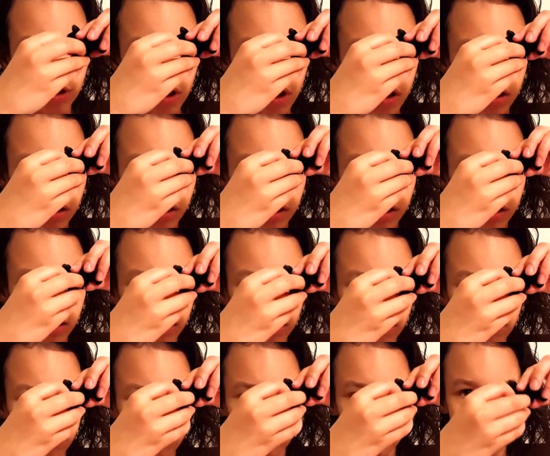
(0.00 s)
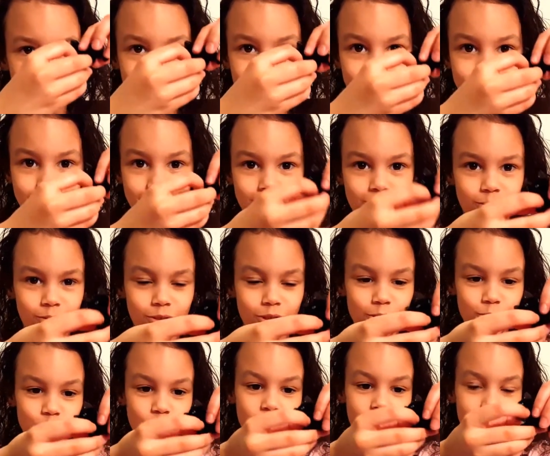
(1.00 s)
chocolate or well,
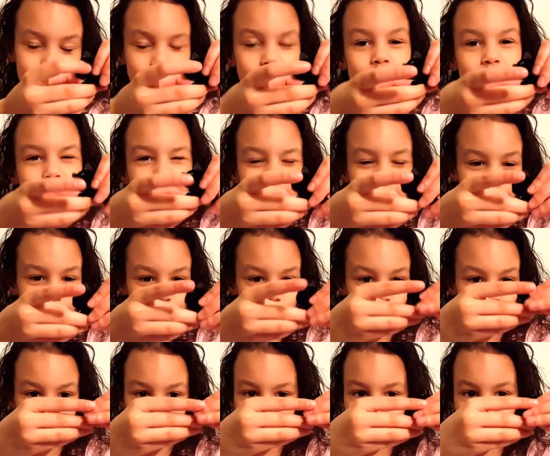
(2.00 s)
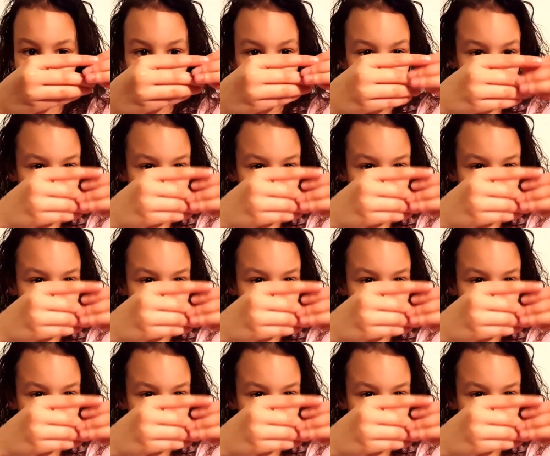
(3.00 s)
not chocolate, dirt